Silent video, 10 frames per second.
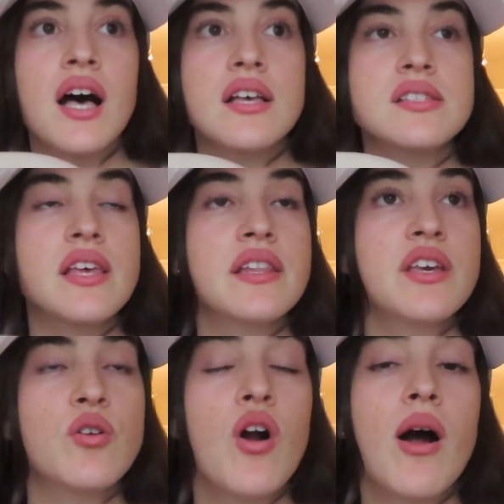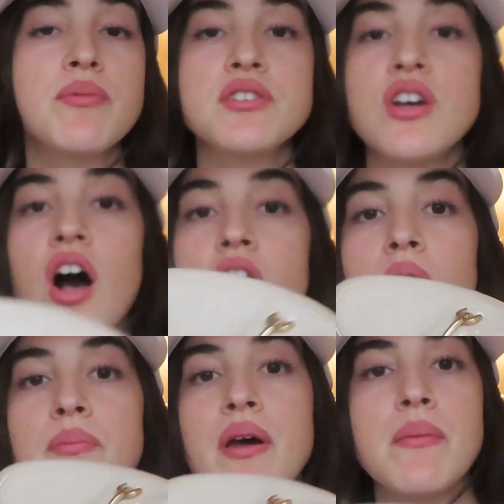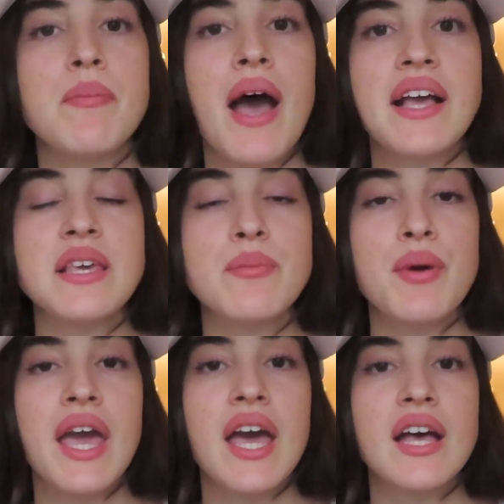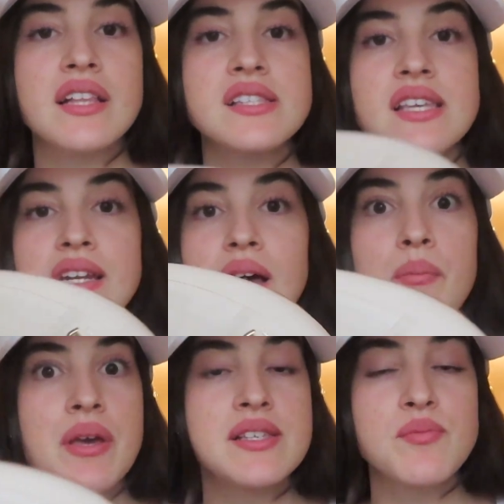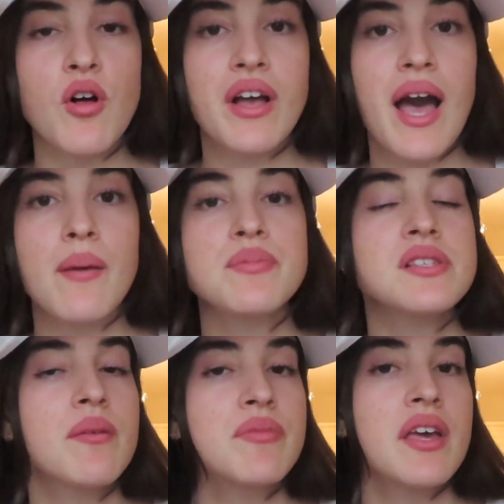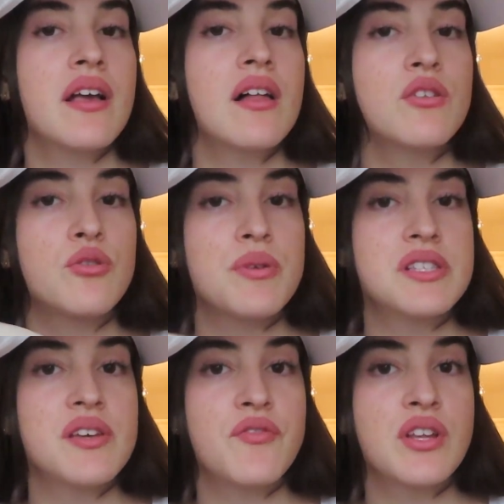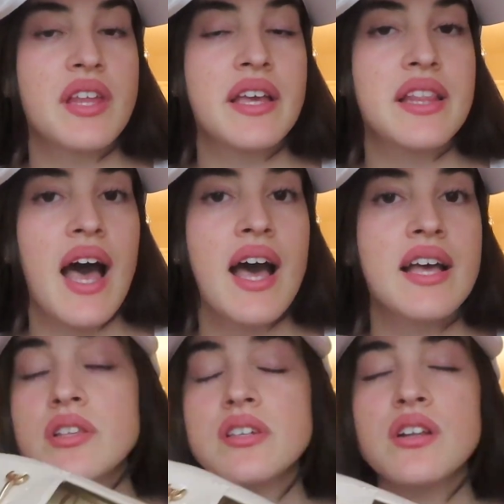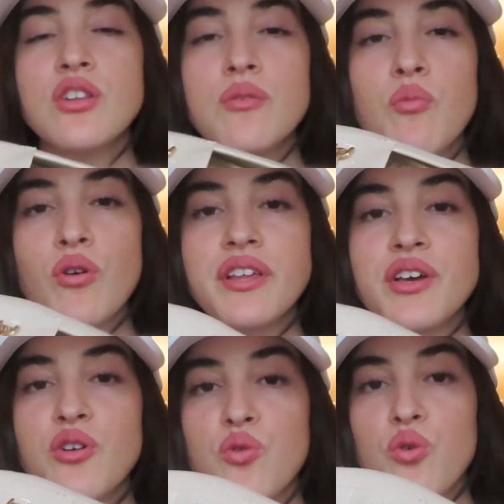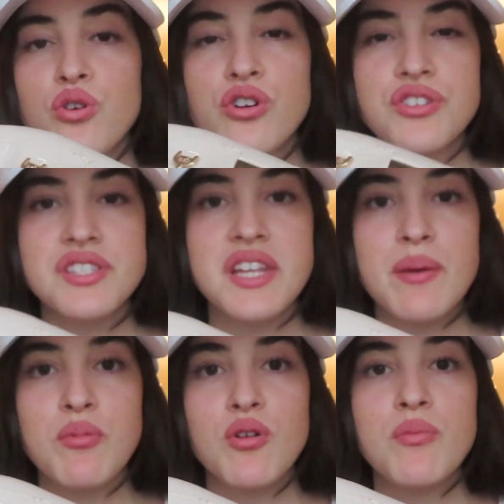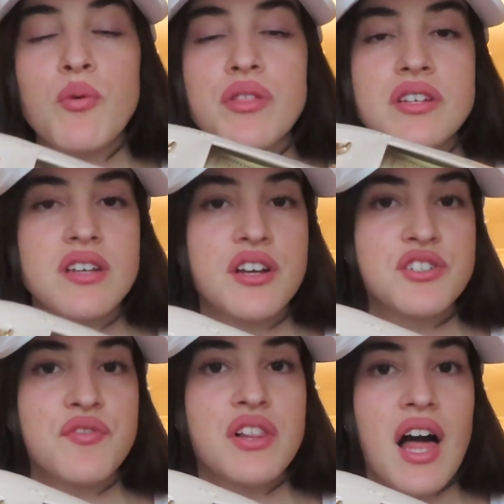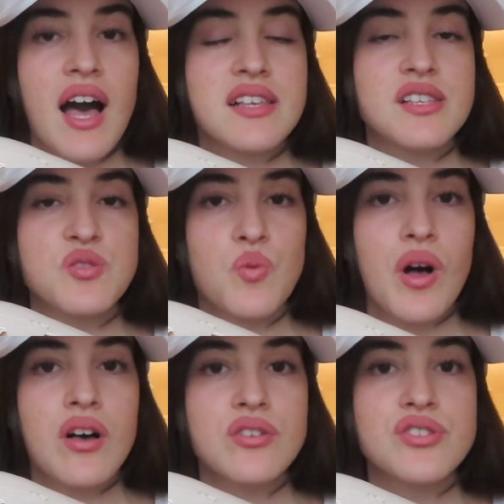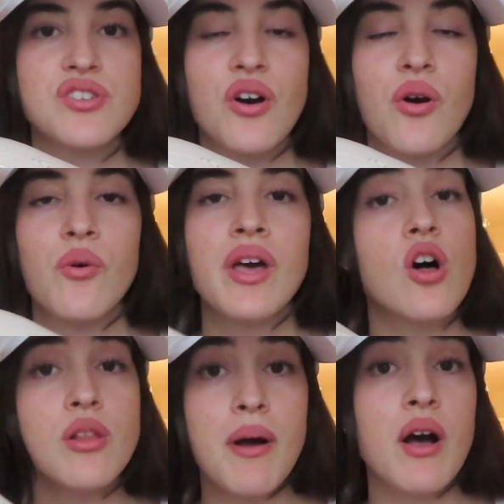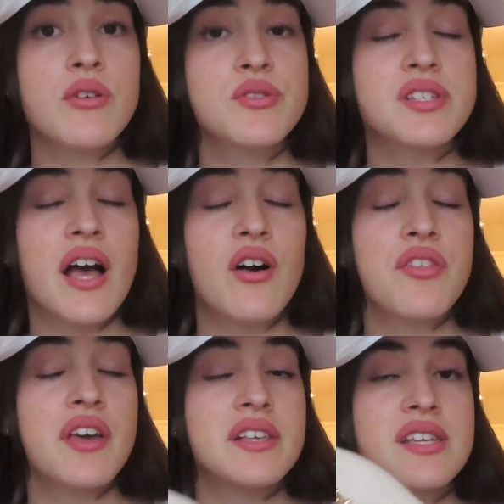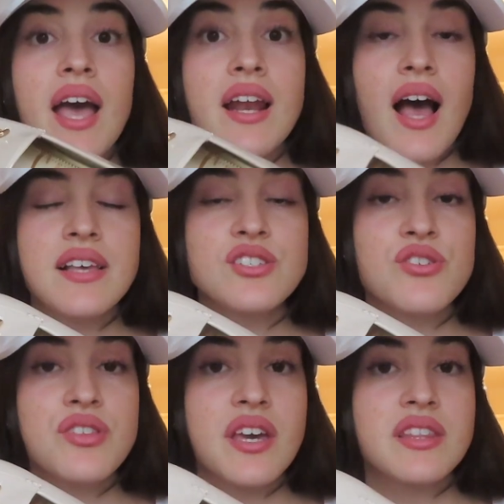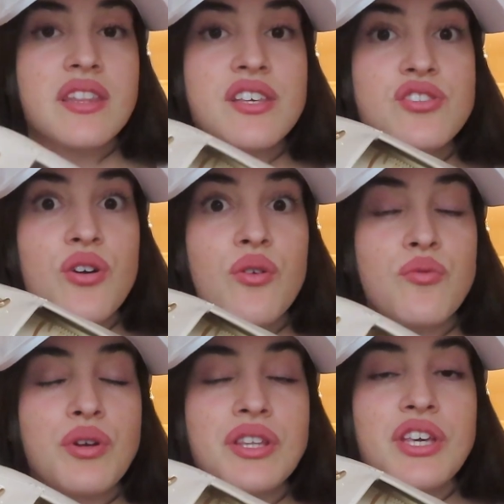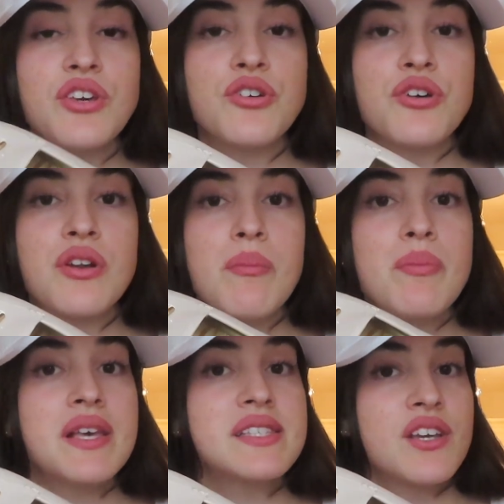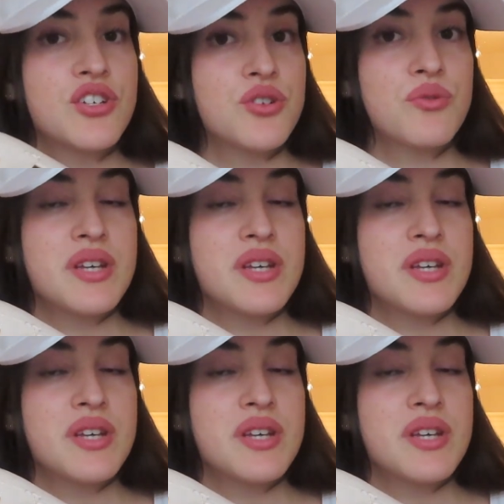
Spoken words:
a slightly cropped top and baggy pants and a baseball cap, something a little bit different like that, it's gonna look more like a cool girl staple, but with a touch of class as well. So it's all about how you style things. And I still think that these are a really good basic shoe